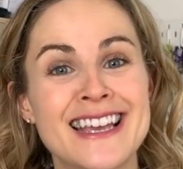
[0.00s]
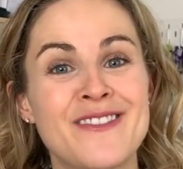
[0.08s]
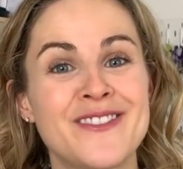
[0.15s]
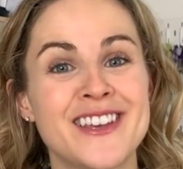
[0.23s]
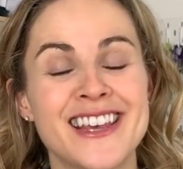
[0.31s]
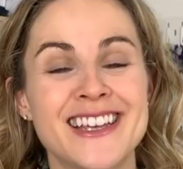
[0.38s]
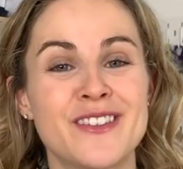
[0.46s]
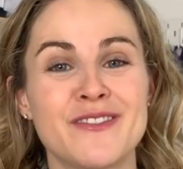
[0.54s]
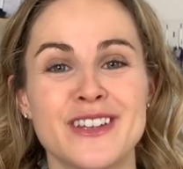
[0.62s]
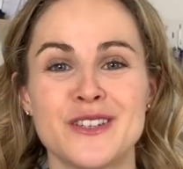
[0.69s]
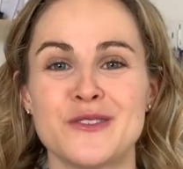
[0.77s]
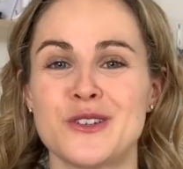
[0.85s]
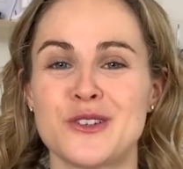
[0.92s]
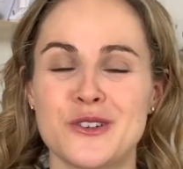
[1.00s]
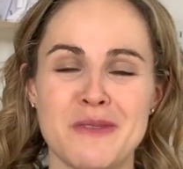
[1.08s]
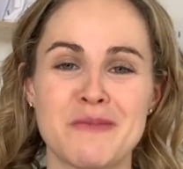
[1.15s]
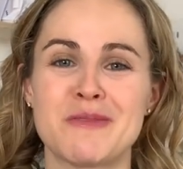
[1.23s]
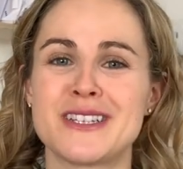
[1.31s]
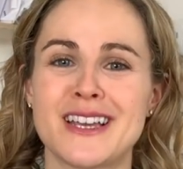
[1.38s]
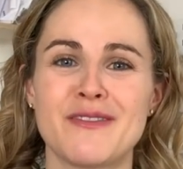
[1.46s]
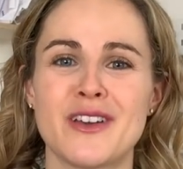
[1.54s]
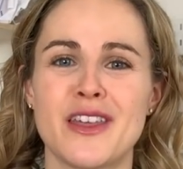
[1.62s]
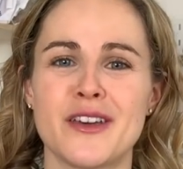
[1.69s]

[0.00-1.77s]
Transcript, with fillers: If you liked the video, just remember to give it a